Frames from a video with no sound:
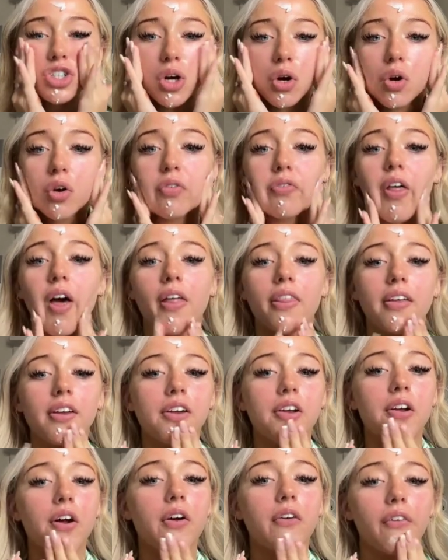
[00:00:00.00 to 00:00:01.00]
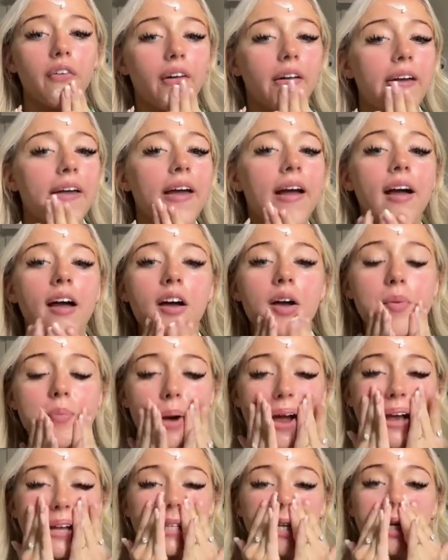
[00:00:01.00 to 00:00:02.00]
a shock of that you don't really
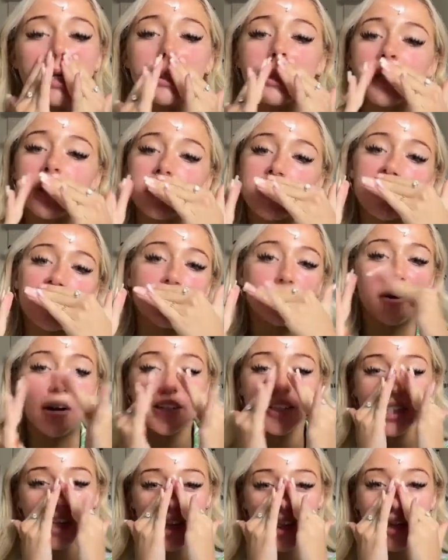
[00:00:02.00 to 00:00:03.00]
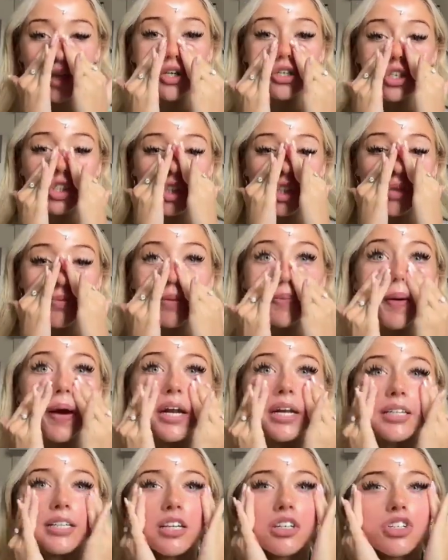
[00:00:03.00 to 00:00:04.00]
pay attention to the rest of the things you should be
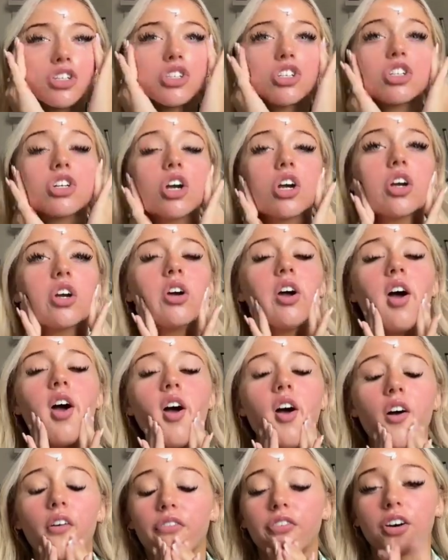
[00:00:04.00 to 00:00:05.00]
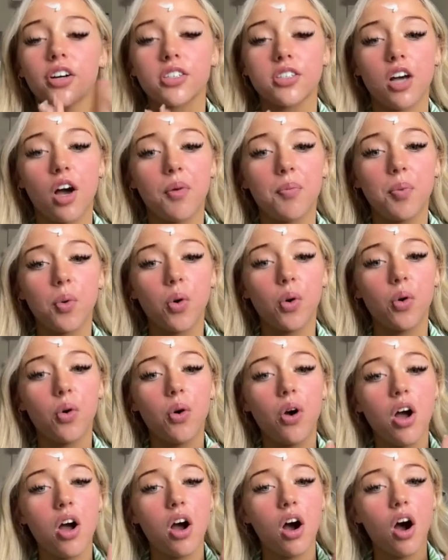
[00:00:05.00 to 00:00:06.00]
paying attention to. For
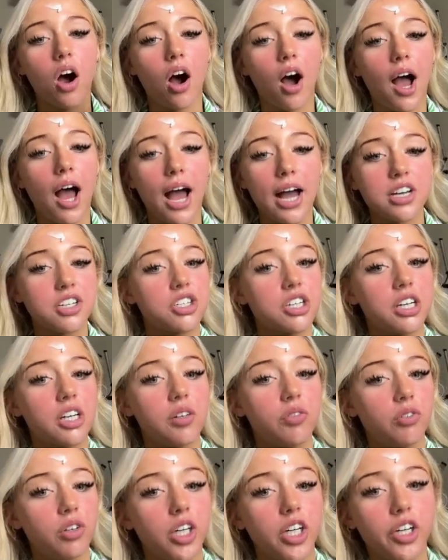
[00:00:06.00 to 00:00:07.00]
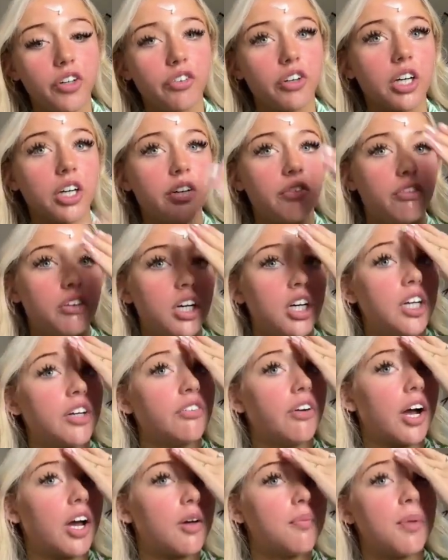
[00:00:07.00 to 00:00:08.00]
example, I actually really, really,
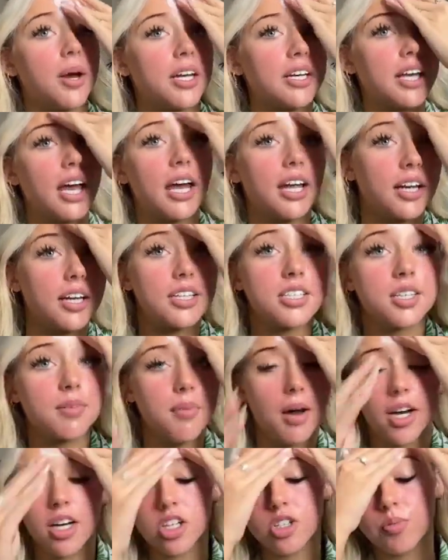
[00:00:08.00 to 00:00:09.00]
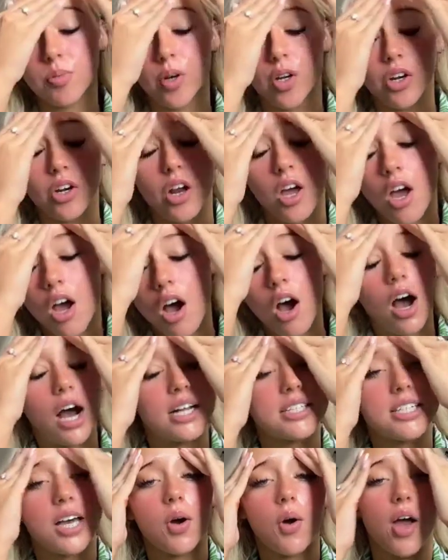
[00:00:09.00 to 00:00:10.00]
really recommend getting into management.
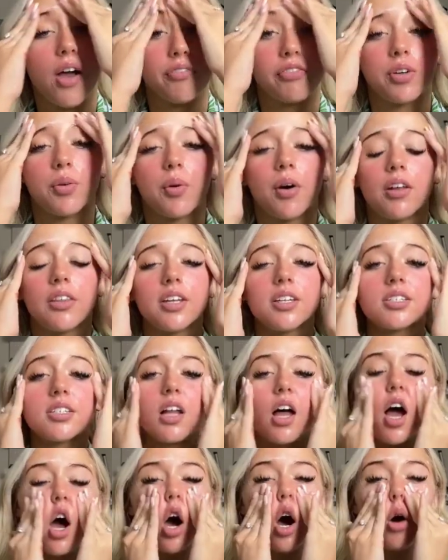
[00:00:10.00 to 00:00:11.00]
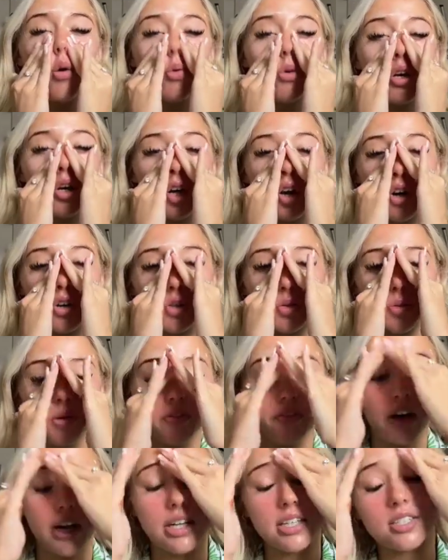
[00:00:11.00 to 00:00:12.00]
I tell everyone that's like, I want to go
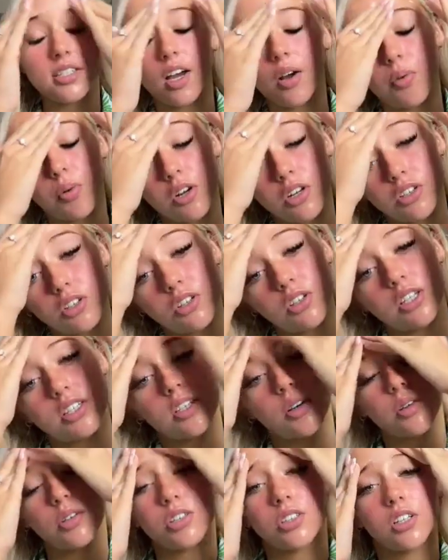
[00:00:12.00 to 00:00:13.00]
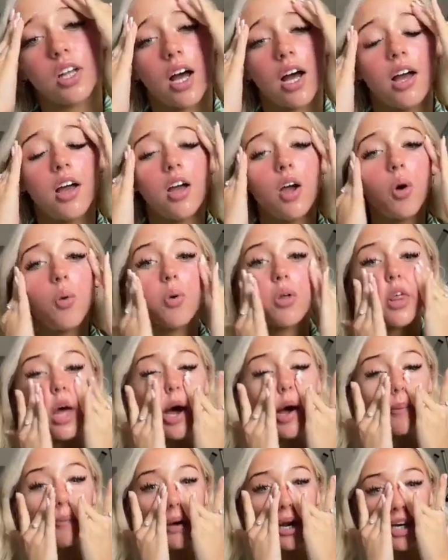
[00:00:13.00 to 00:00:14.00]
to events, I want to do this, I want to do that.
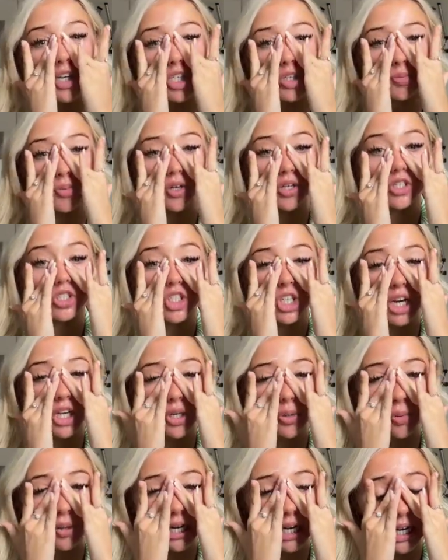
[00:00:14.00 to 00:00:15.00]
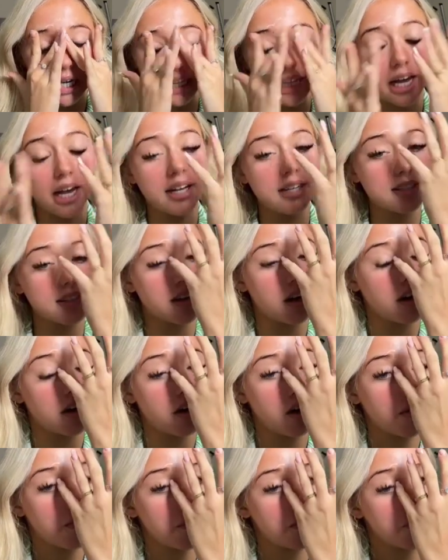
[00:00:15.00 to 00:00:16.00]
Without a management, genuinely, that is
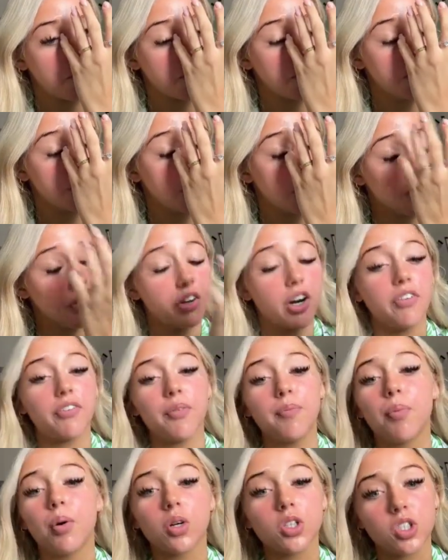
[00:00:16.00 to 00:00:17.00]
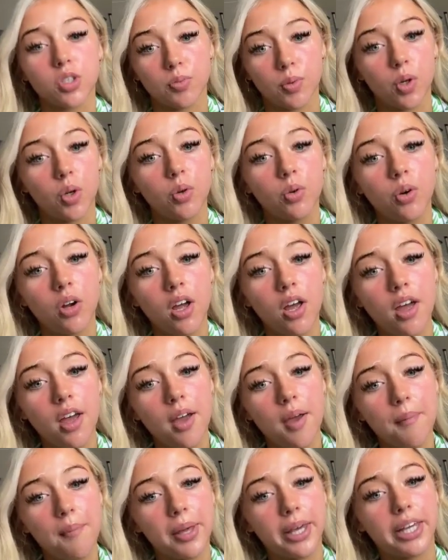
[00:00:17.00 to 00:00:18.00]
near enough impossible,
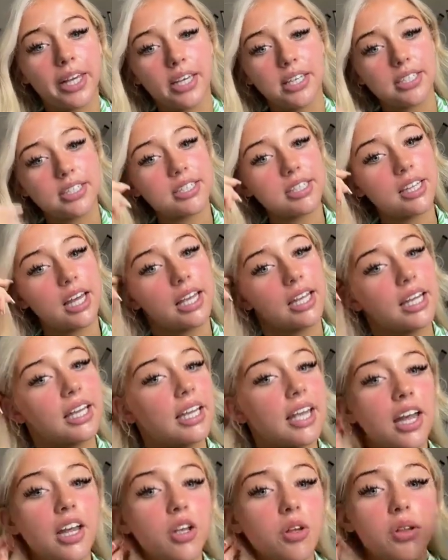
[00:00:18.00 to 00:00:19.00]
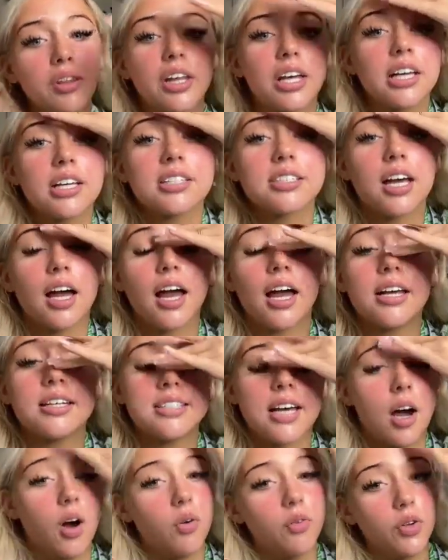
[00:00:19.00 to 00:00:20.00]
because they can get you things
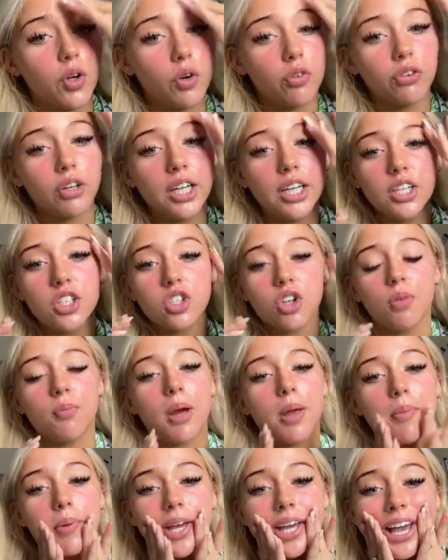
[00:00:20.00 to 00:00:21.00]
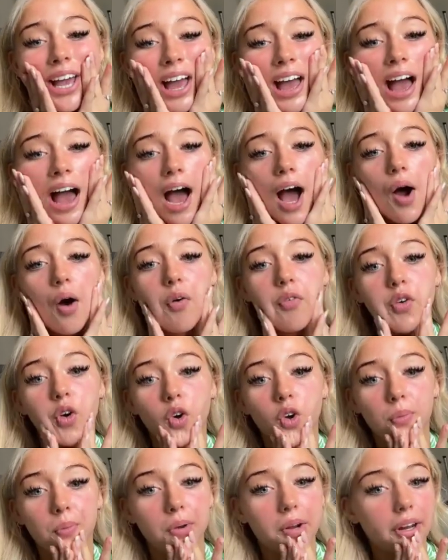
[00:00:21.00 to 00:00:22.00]
that is out of your reach or maybe out
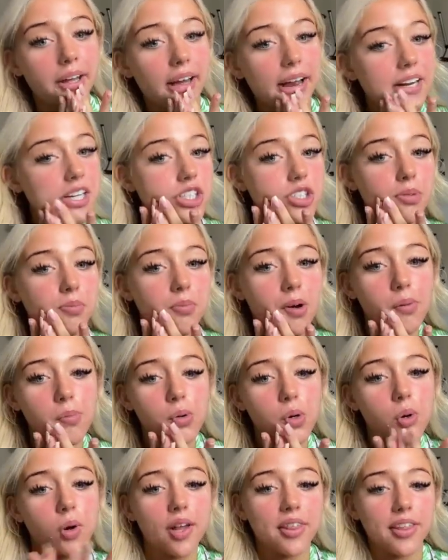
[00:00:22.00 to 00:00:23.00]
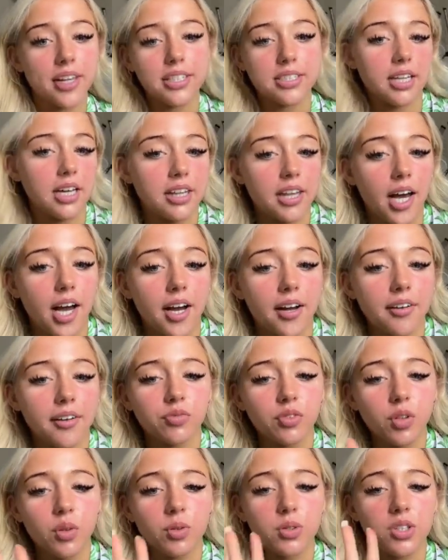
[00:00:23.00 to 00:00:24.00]
of your communication bubble and things like
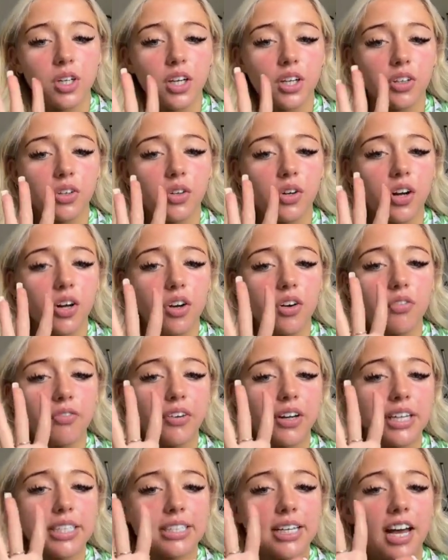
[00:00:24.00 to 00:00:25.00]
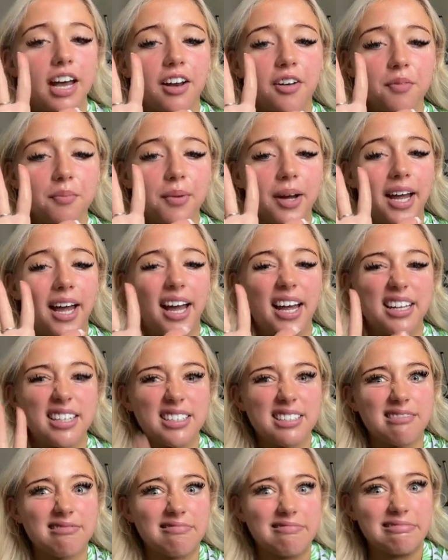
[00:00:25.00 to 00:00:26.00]
that. Also, no, I got fake tan on my
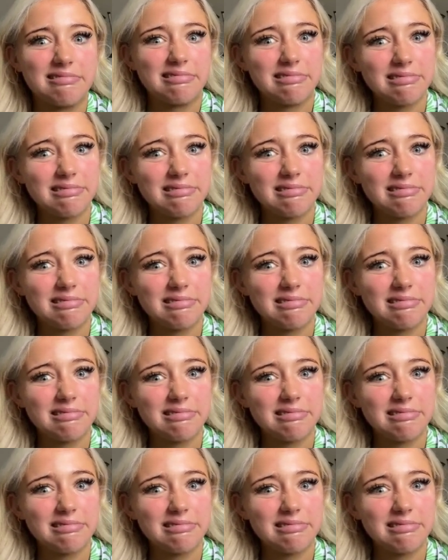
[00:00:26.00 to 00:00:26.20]
hands.